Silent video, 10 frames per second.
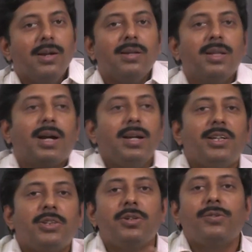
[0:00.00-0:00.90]
the
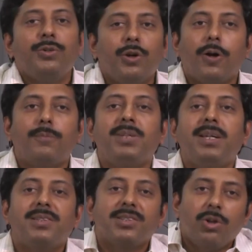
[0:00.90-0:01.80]
collection of your
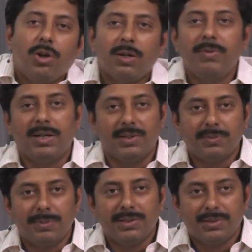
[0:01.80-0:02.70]
objects is not a vector
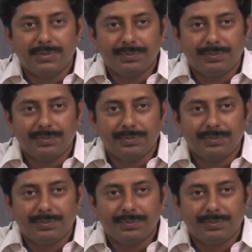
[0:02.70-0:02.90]
space.